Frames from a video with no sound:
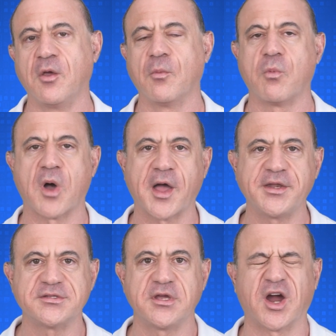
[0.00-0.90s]
Why
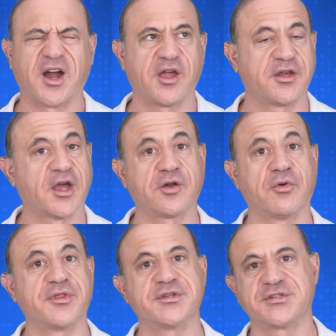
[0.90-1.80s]
does the architect
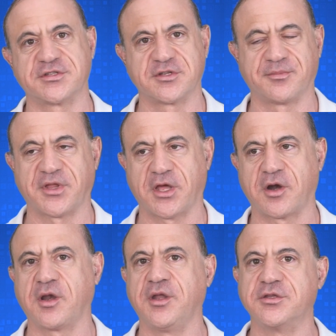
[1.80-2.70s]
or the system planner
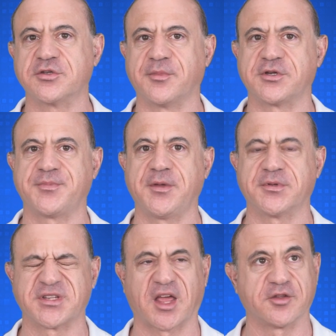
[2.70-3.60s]
need so much people
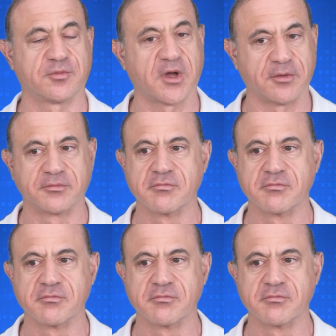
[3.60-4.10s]
skills? Well,